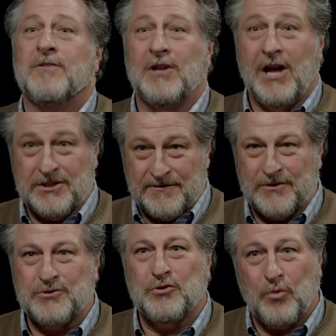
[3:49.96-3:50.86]
the
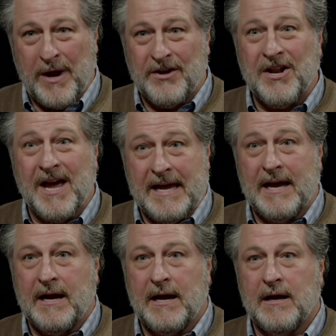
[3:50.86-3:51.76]
philosophers around
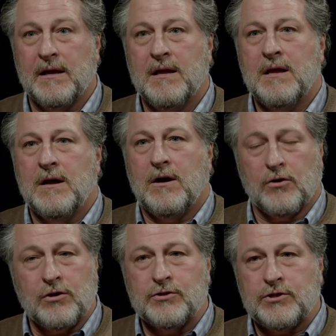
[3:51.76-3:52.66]
AI
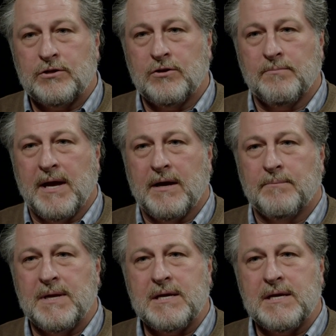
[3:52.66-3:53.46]
are concerned about,